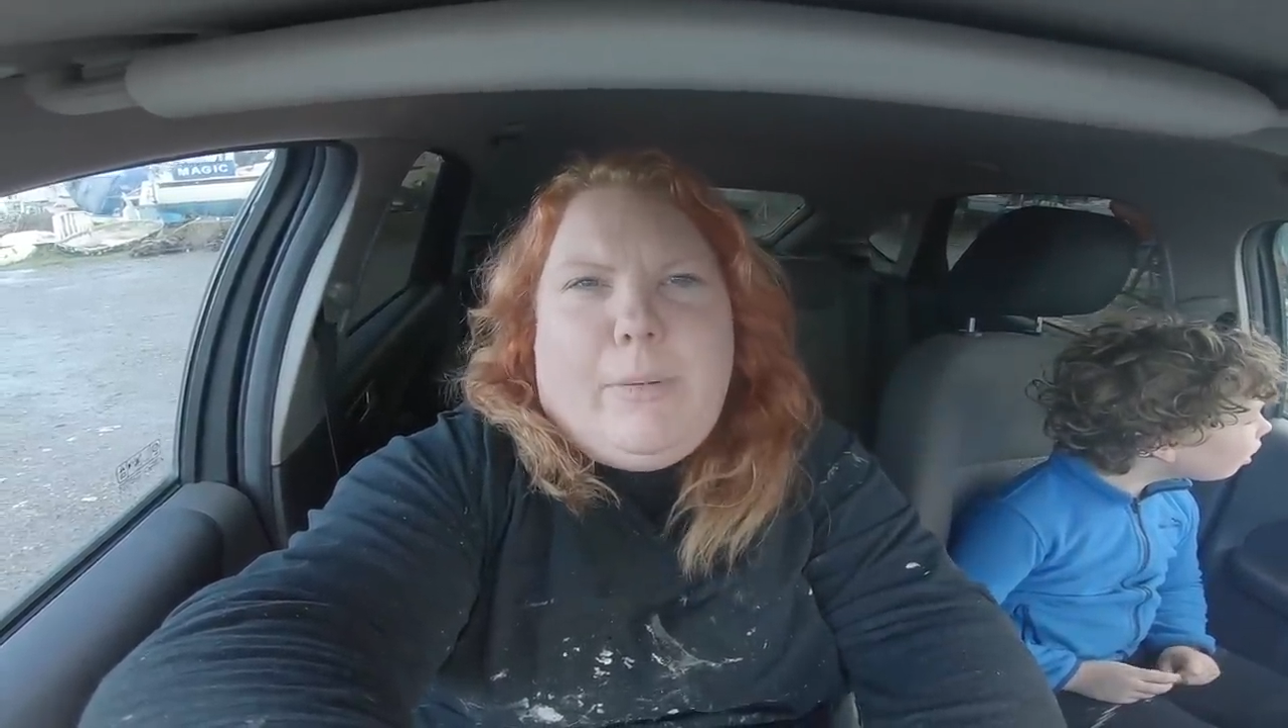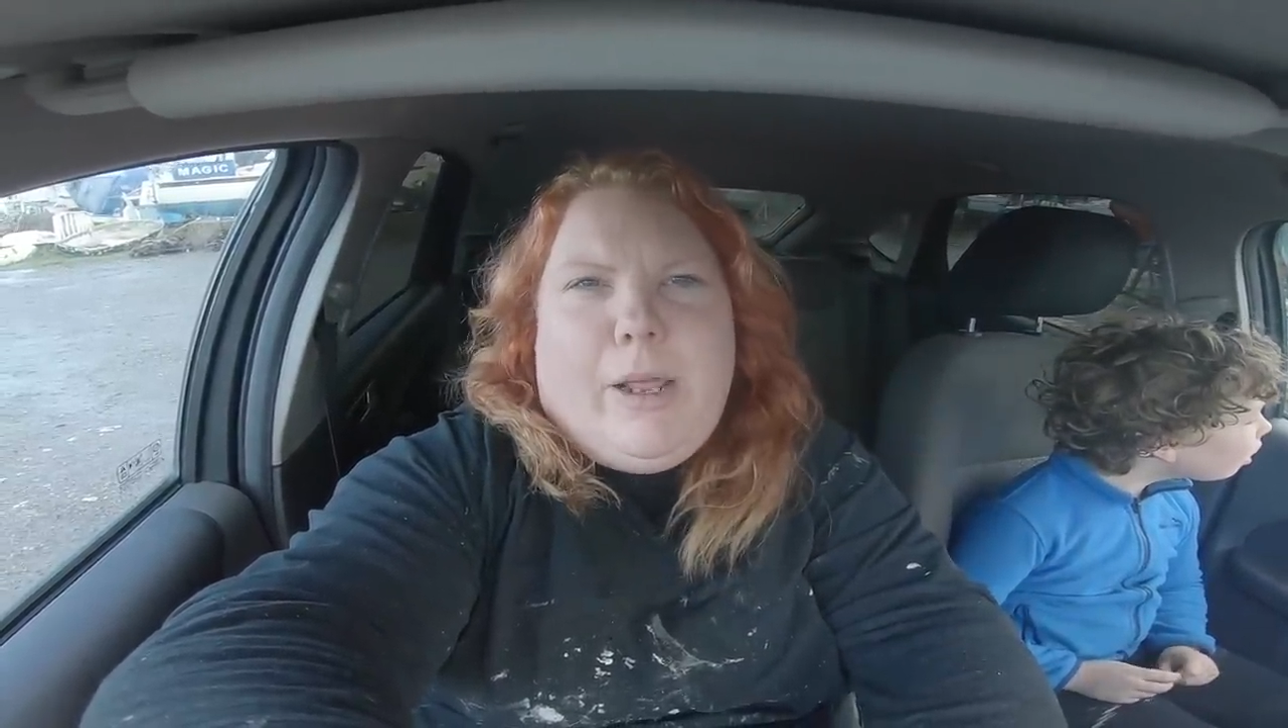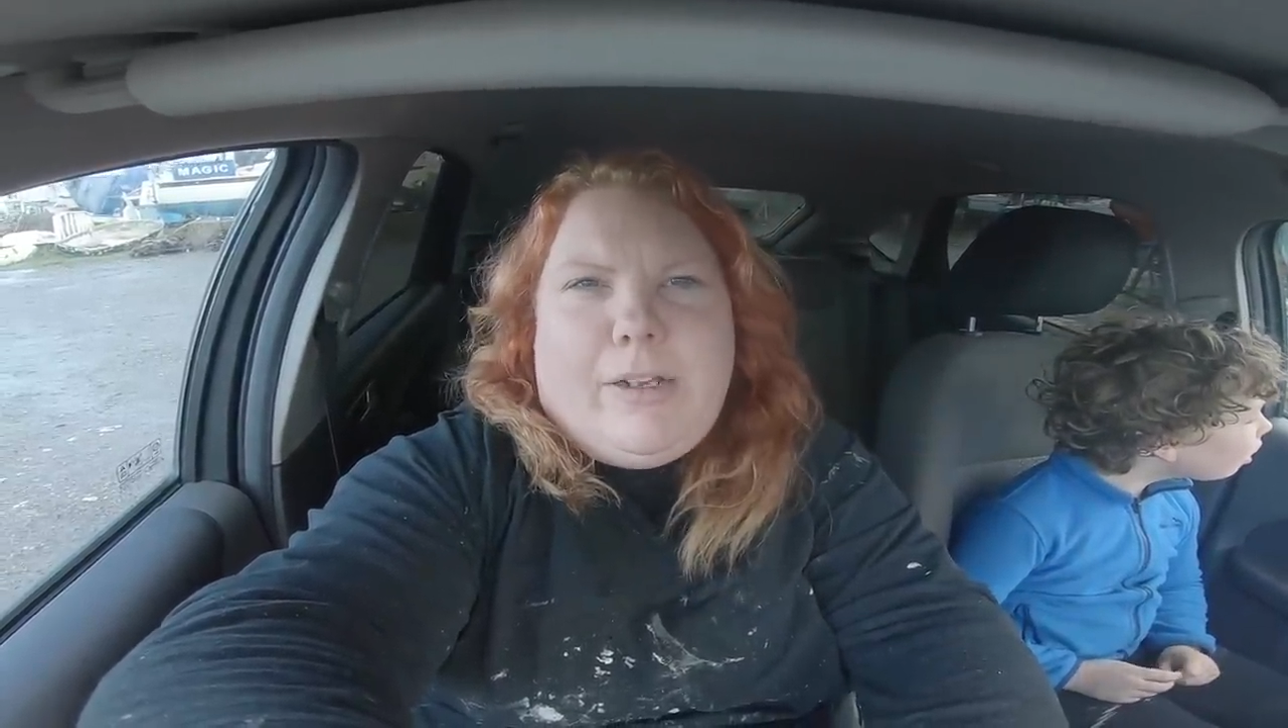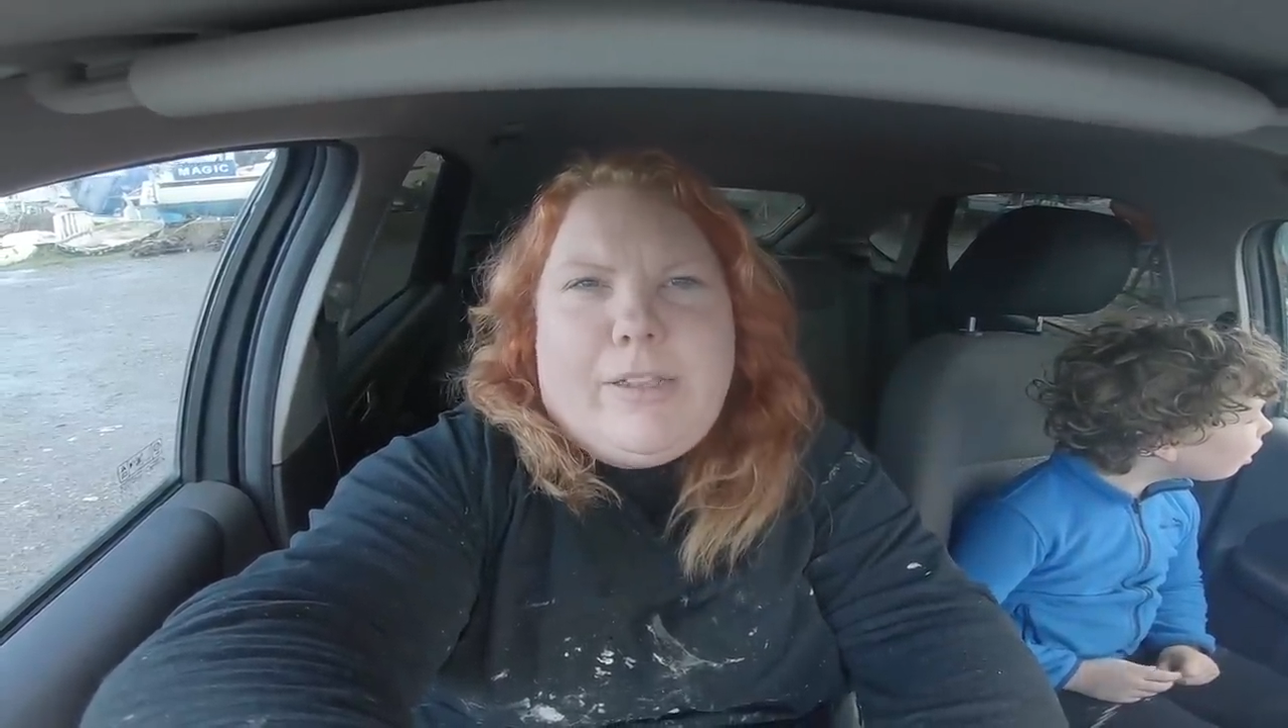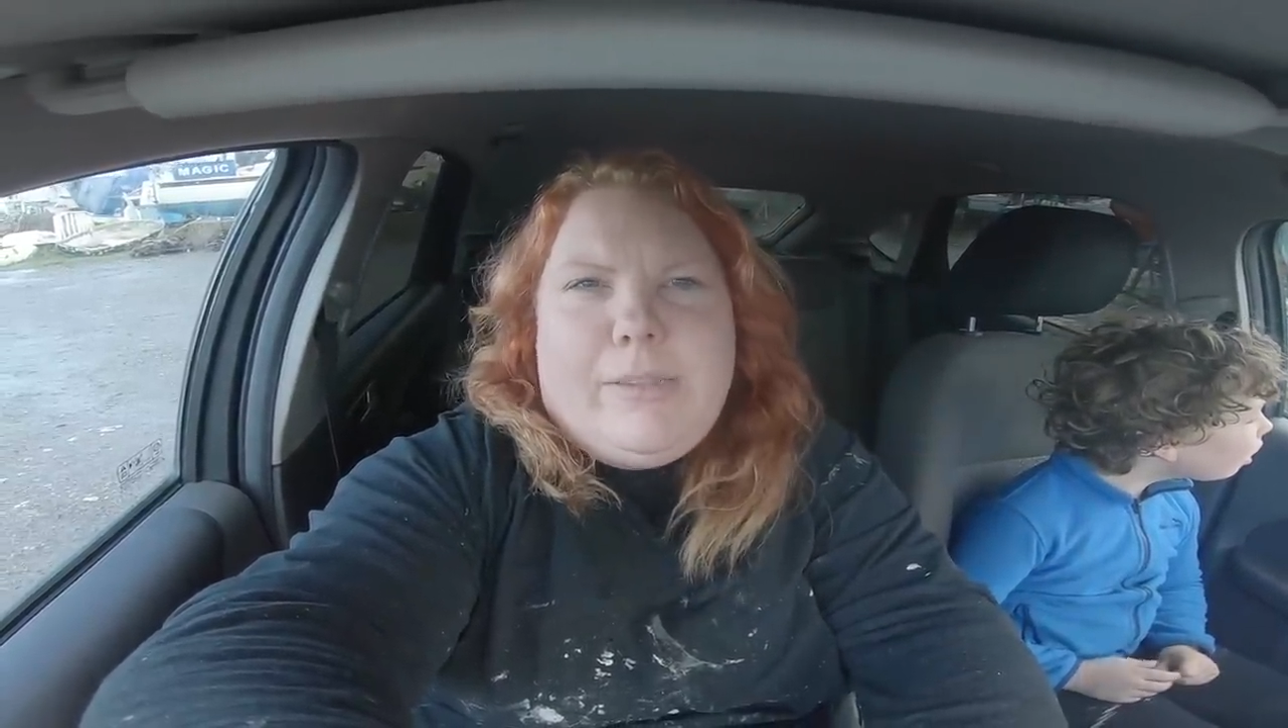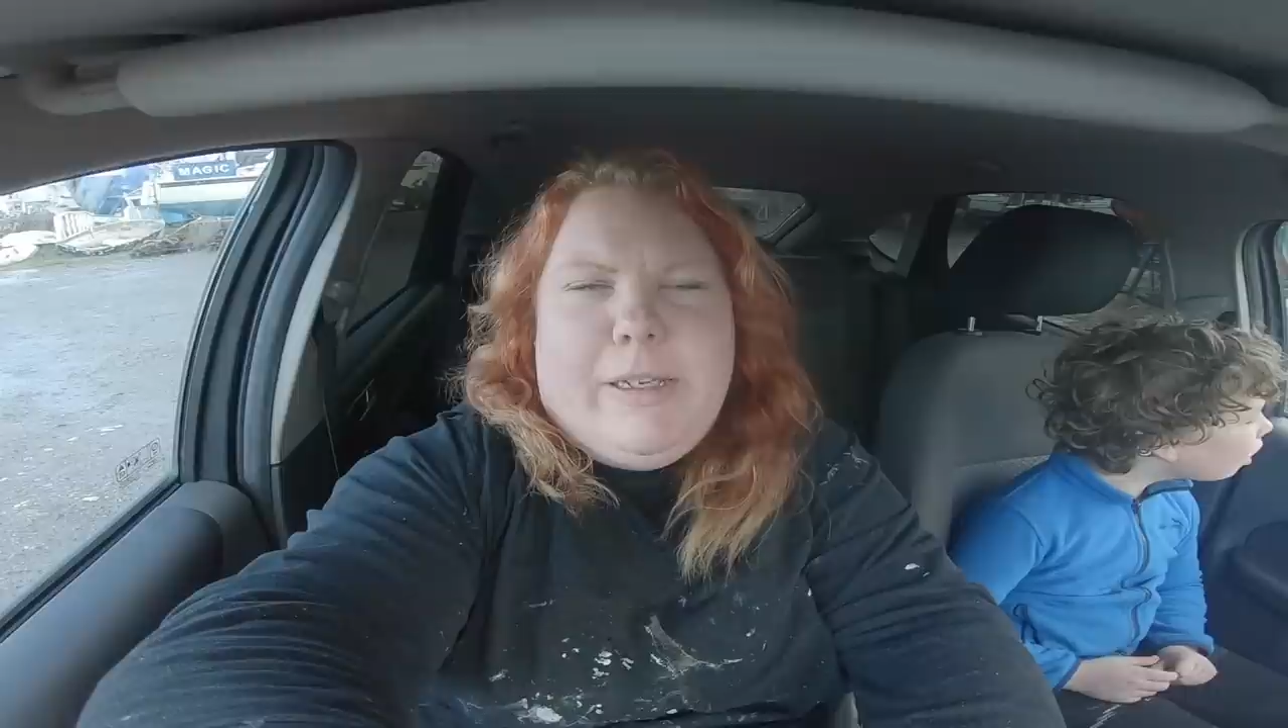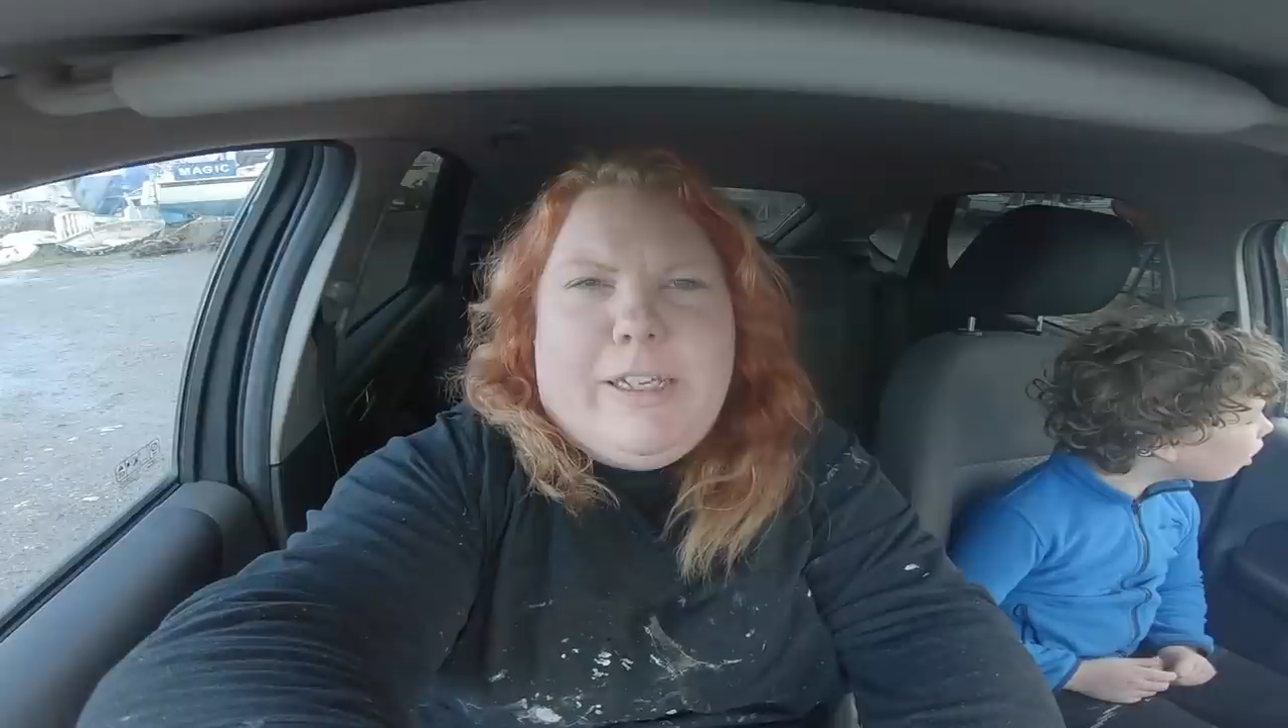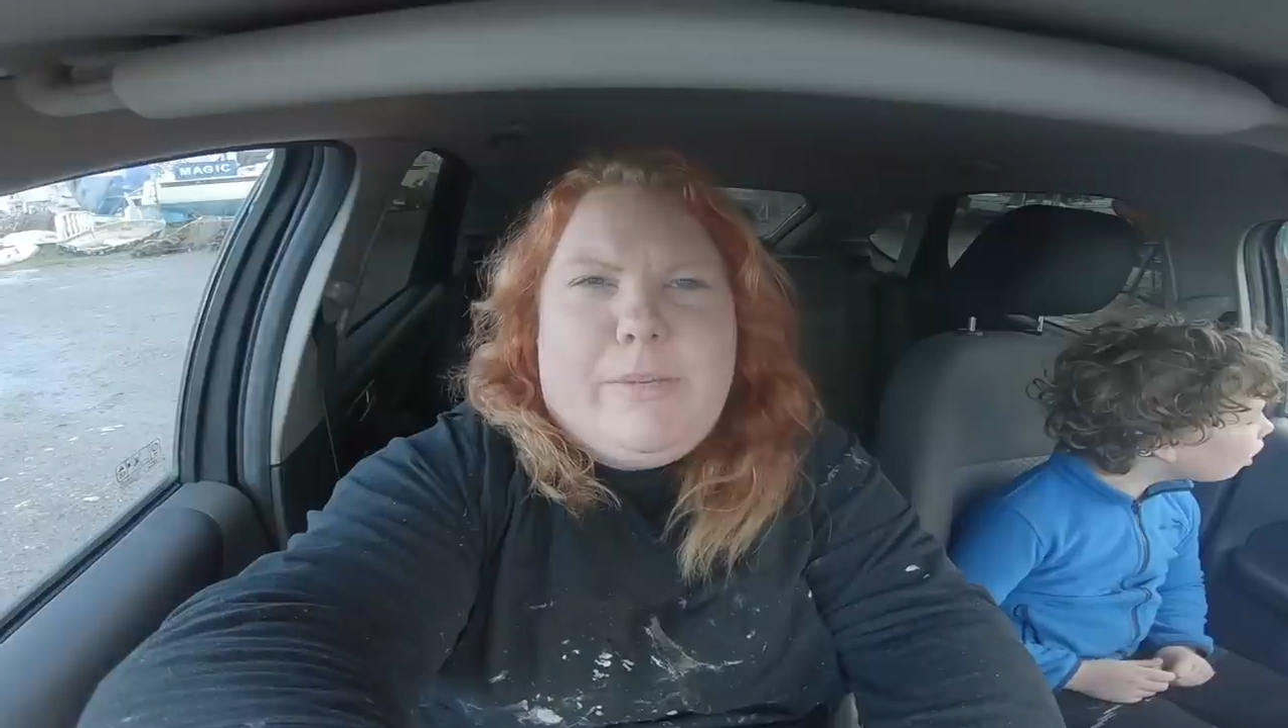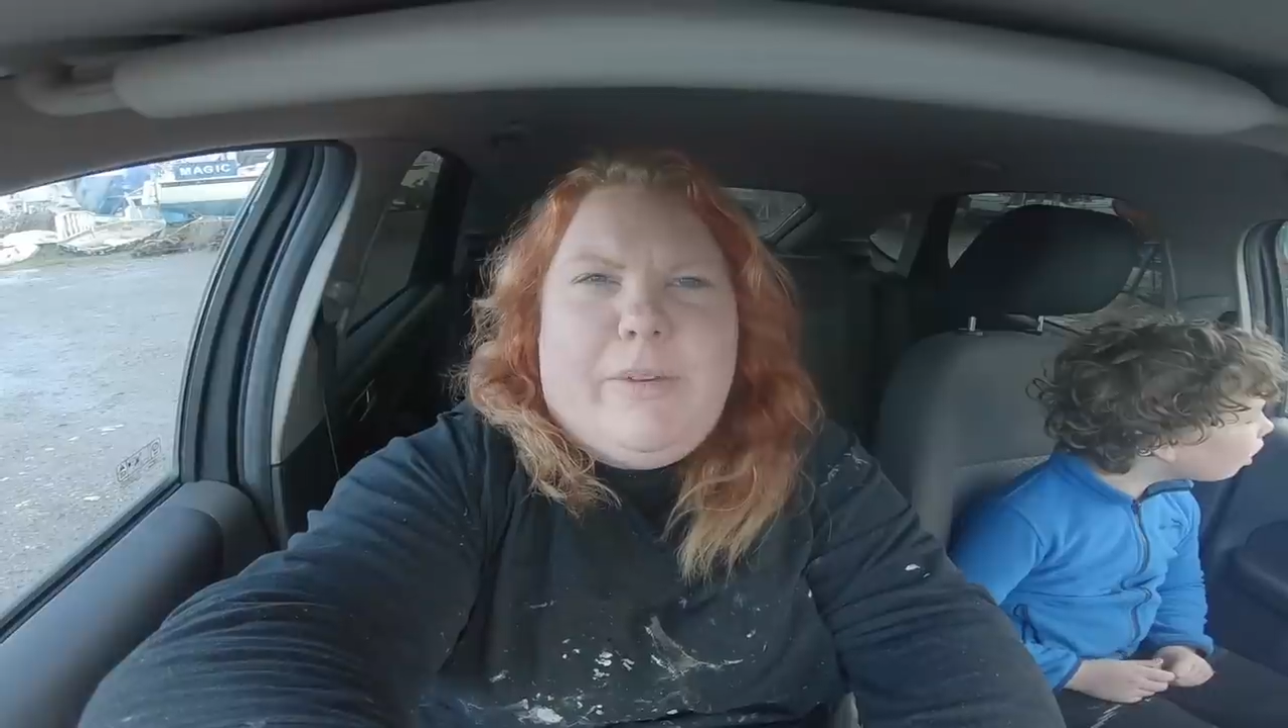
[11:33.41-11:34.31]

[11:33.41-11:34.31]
plugs because